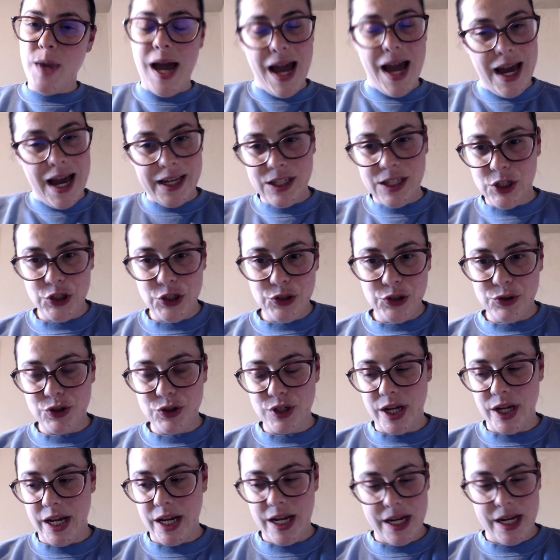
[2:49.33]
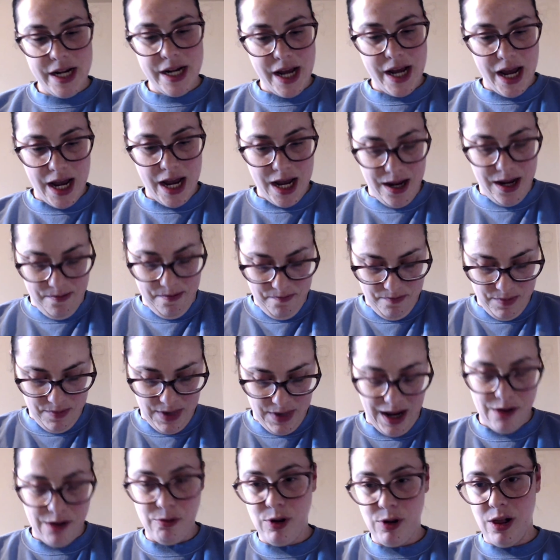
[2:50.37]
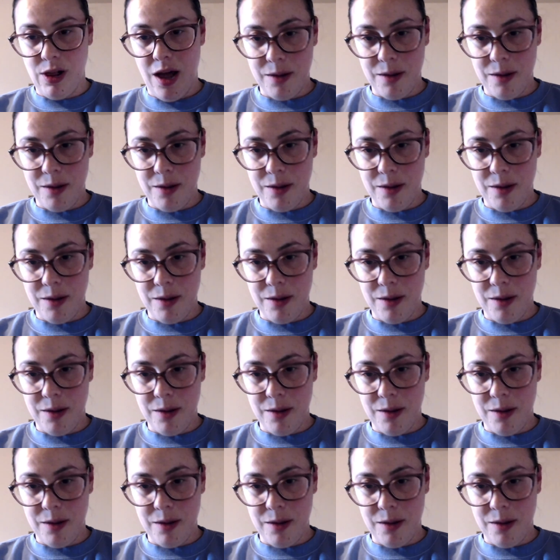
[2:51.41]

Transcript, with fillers: add a new shade, um, I will